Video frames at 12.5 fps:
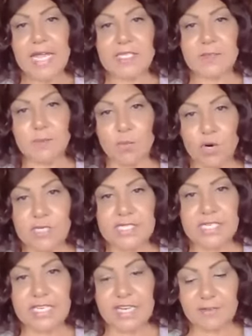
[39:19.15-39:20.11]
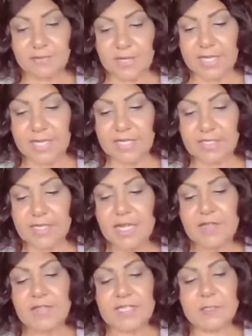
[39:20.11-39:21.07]
is more significant
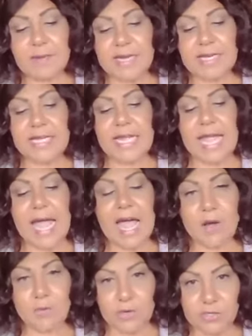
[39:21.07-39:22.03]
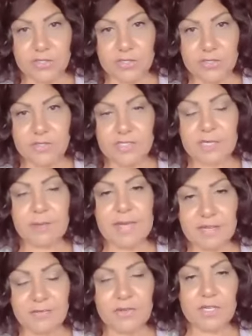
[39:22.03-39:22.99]
than spending hours to
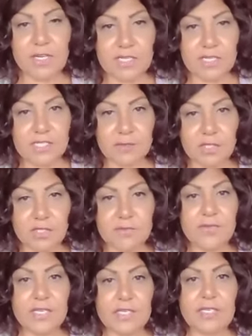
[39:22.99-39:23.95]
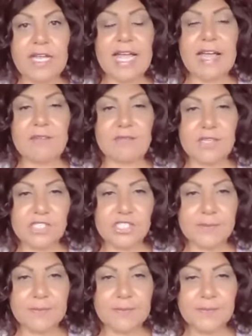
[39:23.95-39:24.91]
make a customer feel
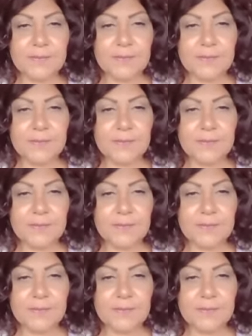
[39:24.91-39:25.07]
average.